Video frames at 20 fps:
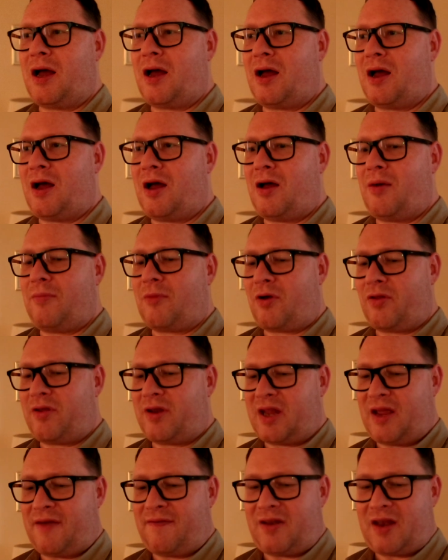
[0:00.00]
I got the
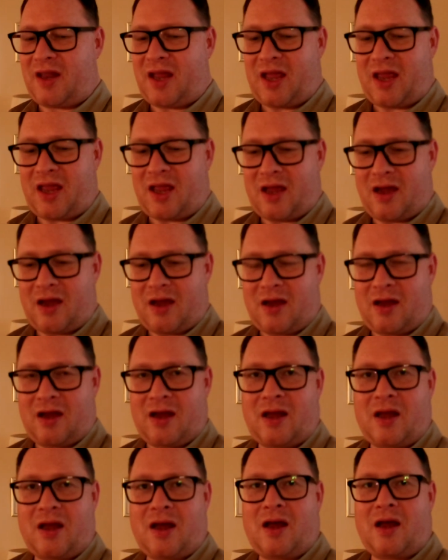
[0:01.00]
DVD
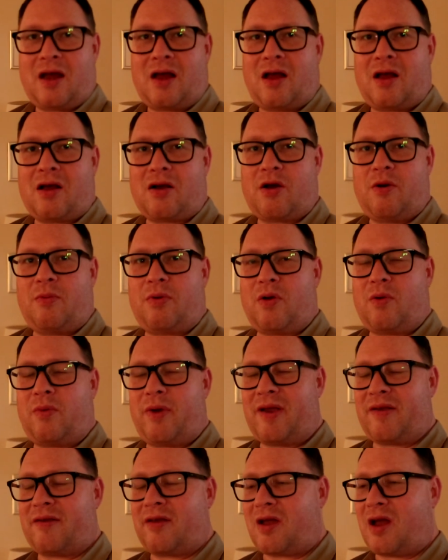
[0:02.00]
a couple of
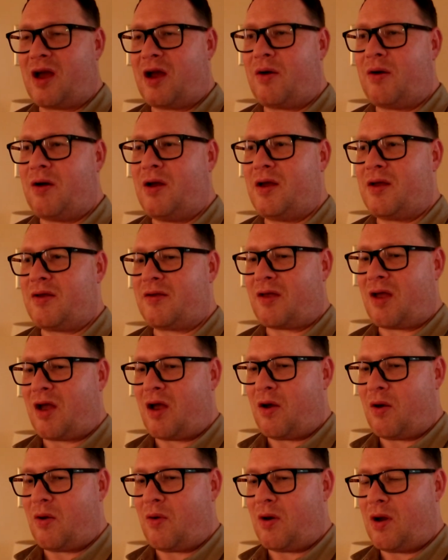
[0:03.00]
weeks ago,
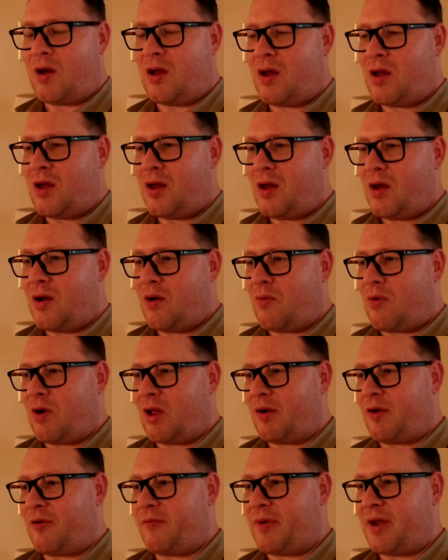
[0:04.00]
so
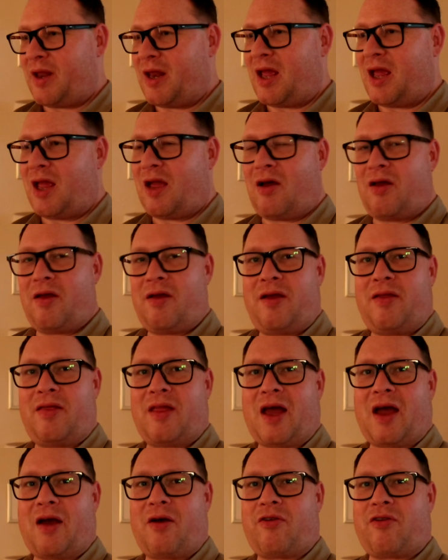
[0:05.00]
while I've been here in
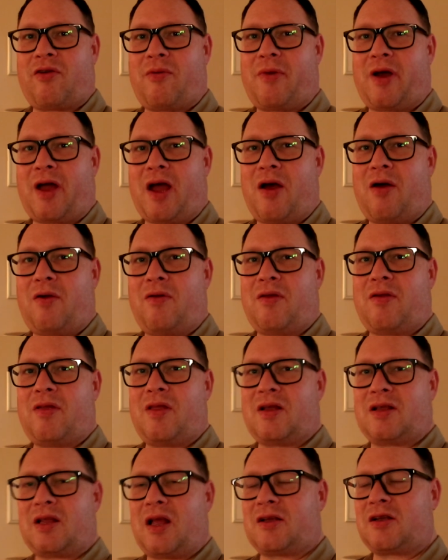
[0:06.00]
the house on my own
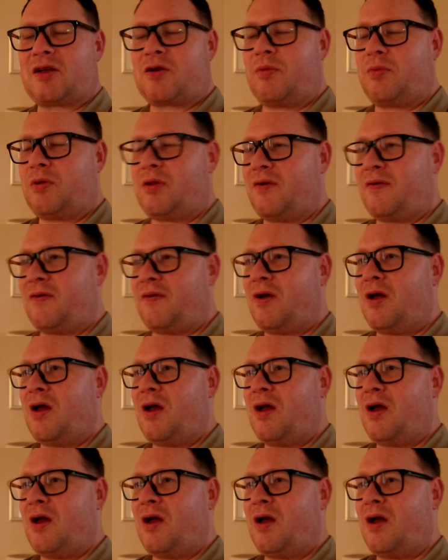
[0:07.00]
these last couple of